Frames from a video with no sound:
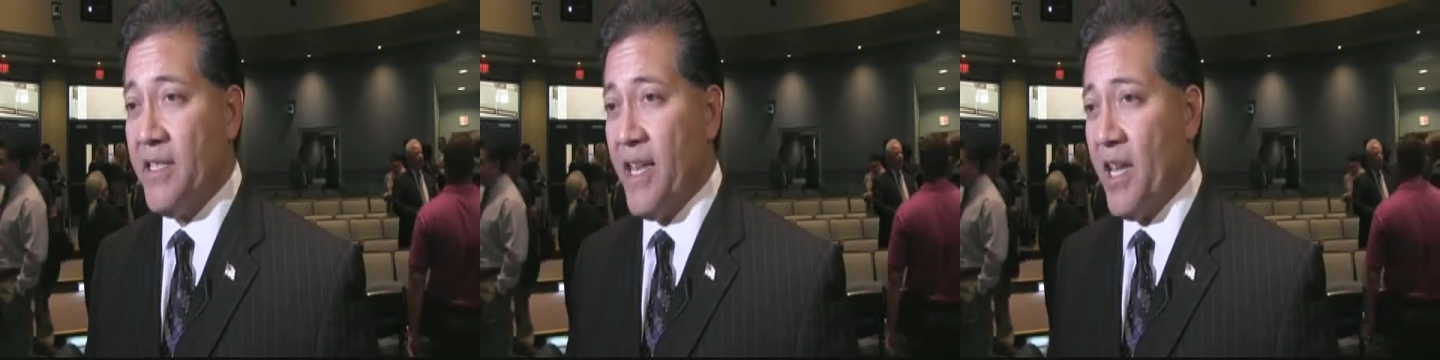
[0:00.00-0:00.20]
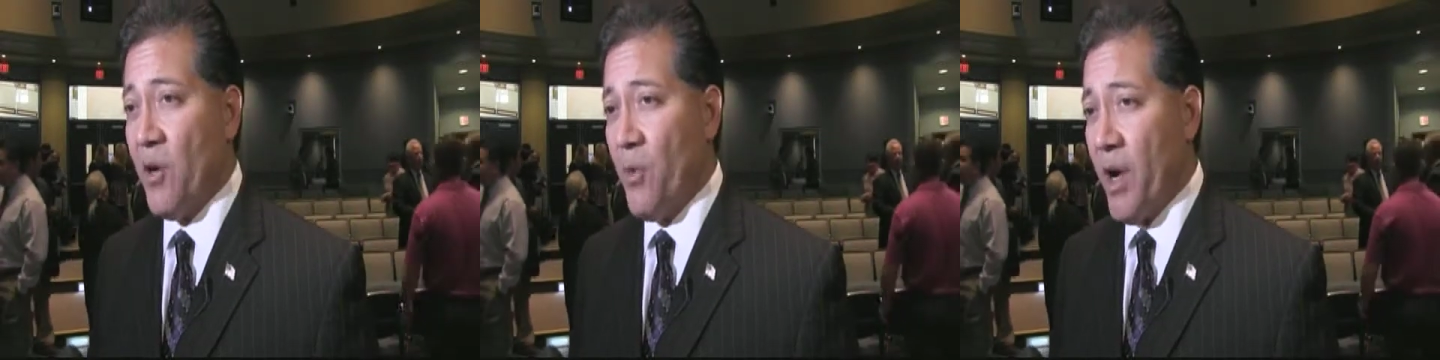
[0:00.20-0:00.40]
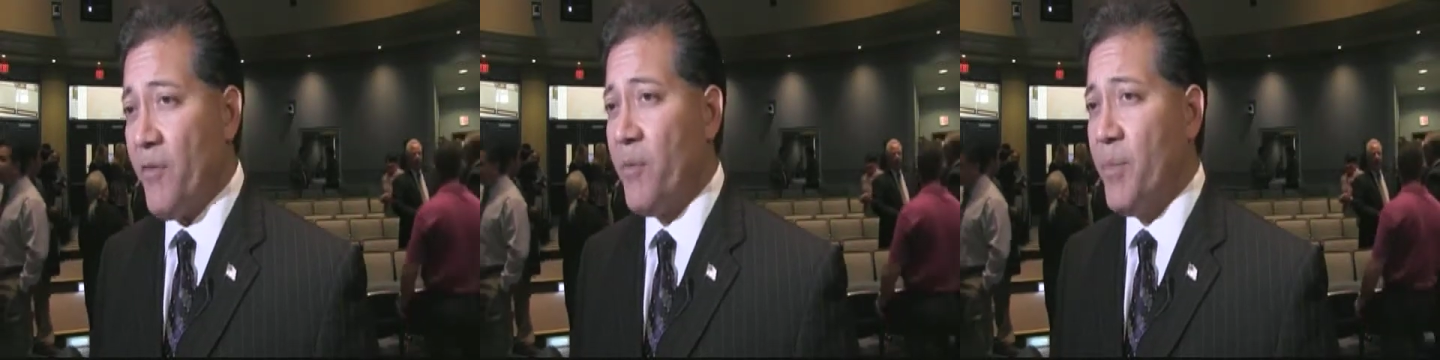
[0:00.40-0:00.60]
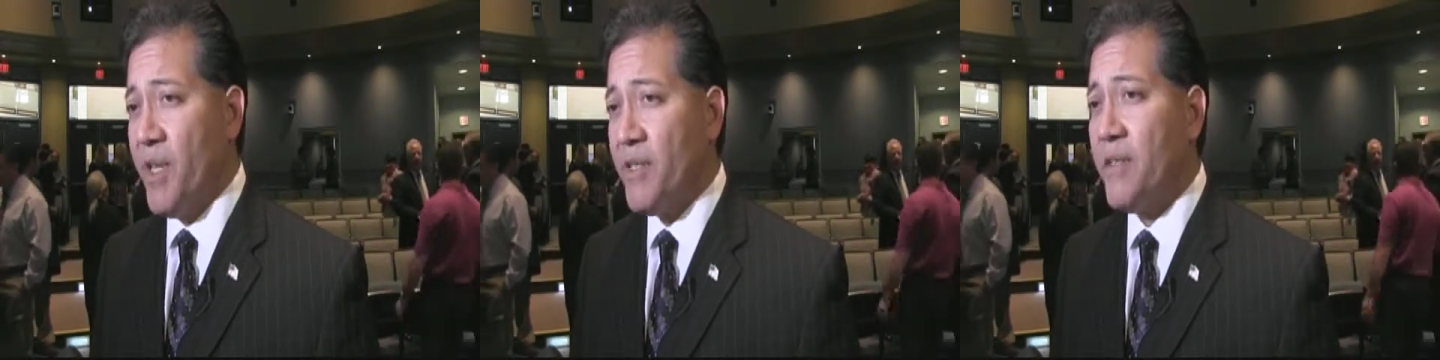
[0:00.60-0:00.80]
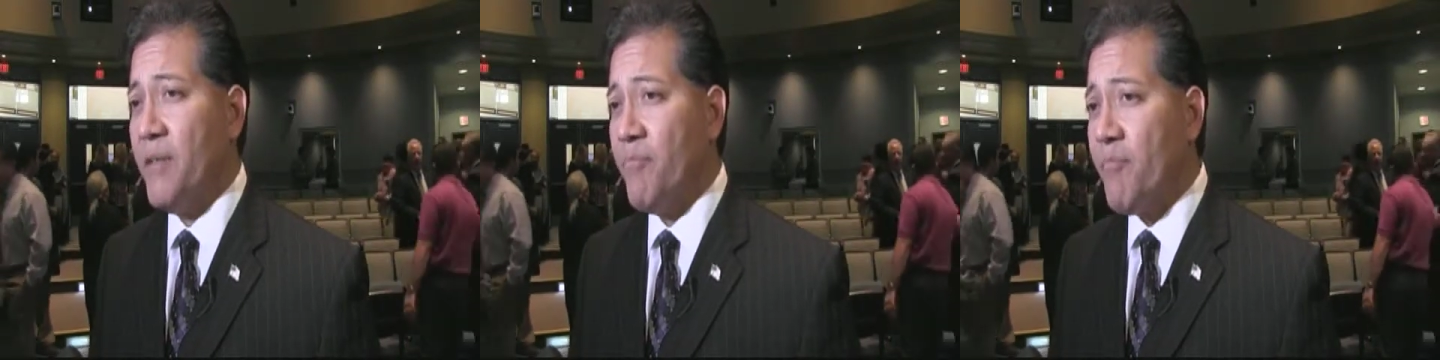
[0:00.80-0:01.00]
has taken away from
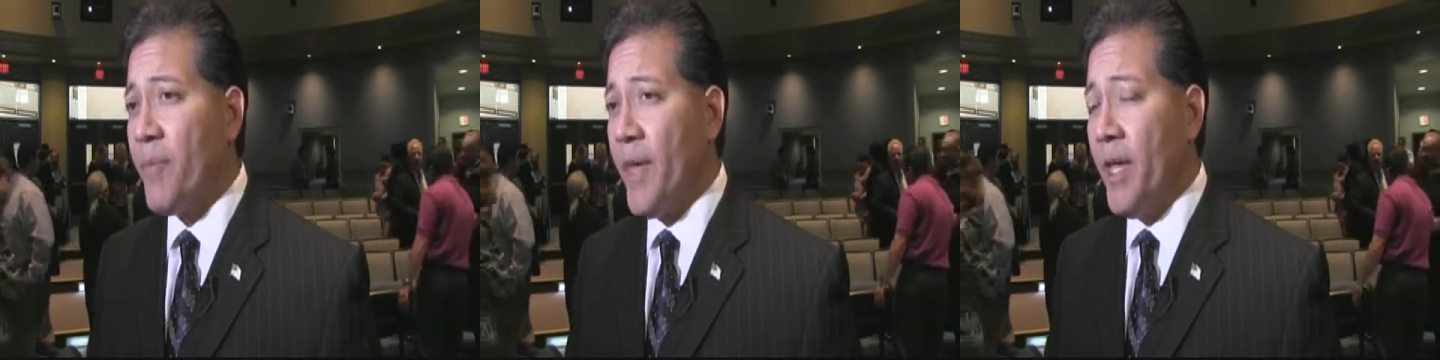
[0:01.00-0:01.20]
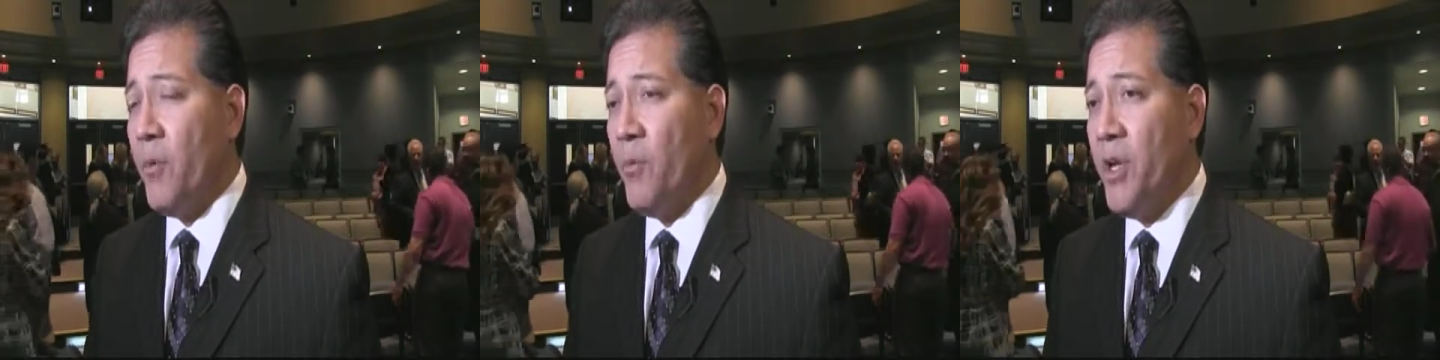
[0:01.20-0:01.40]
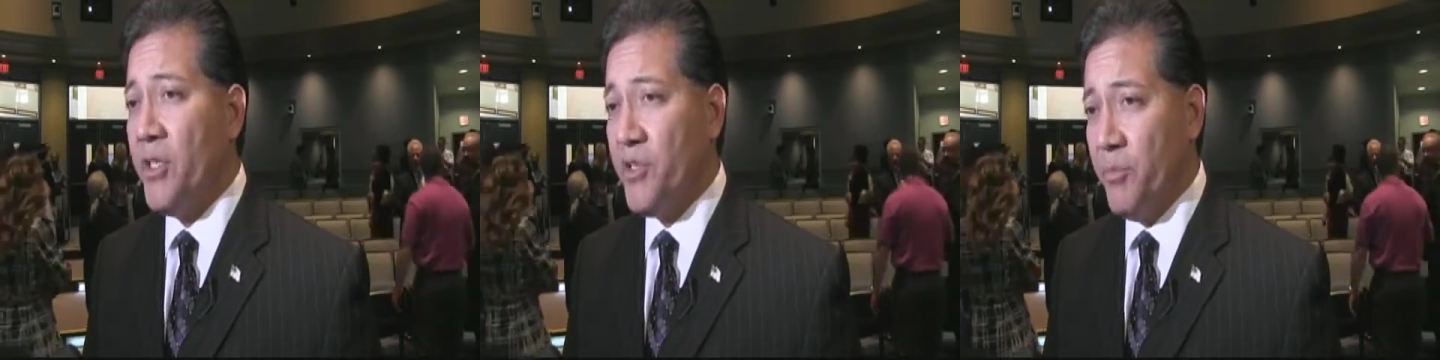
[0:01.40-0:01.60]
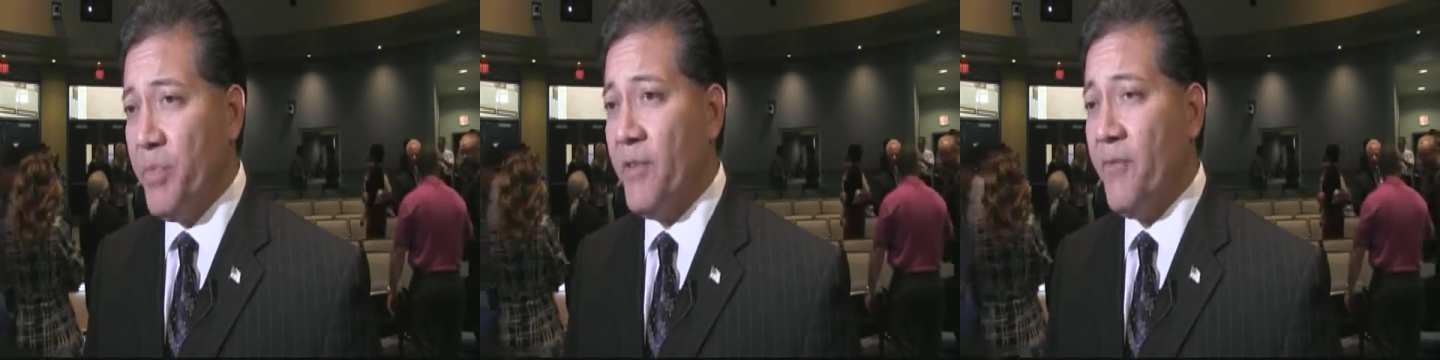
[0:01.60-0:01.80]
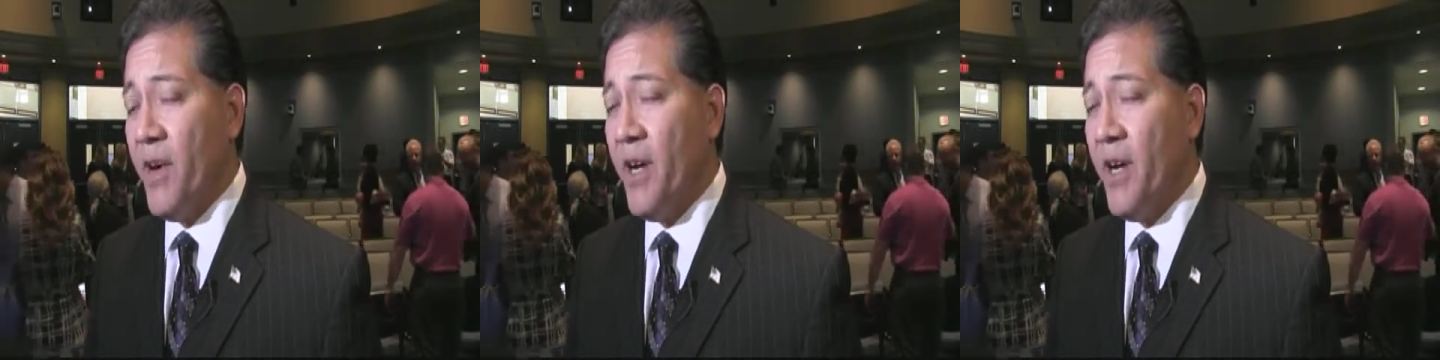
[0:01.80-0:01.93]
us, and we should be